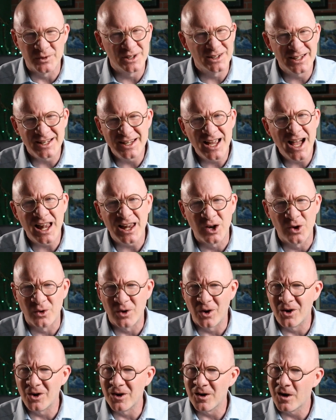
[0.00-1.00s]
really yellow,
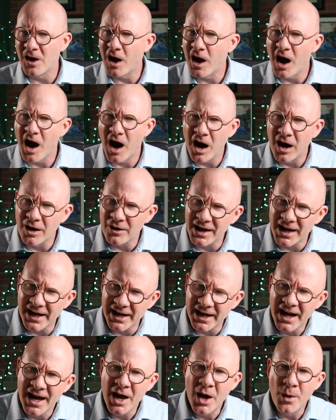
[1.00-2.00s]
or are
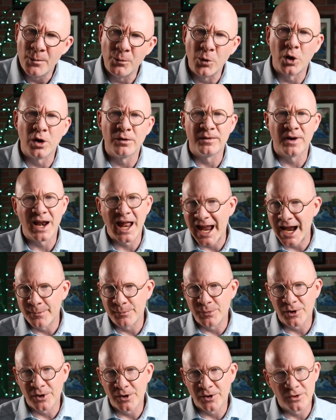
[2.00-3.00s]
they more of an
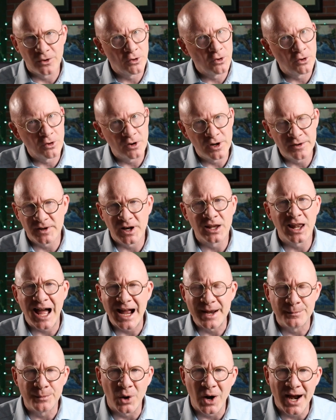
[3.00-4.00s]
amber or even a
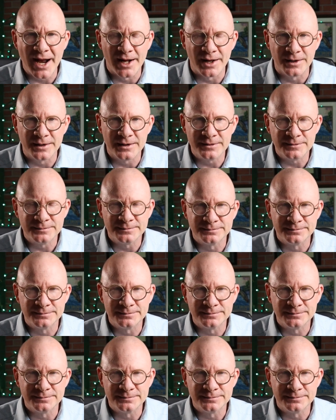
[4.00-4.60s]
light brown?